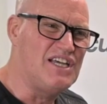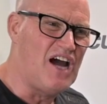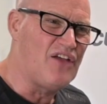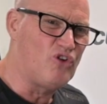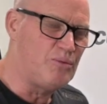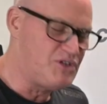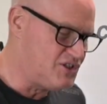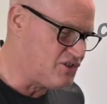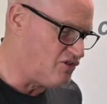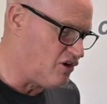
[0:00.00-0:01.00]
Other
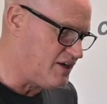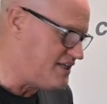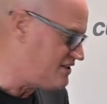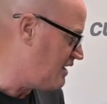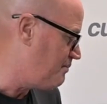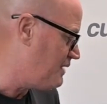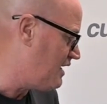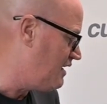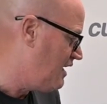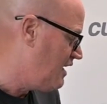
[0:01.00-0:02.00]
options are a lot easier,
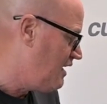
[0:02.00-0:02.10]
but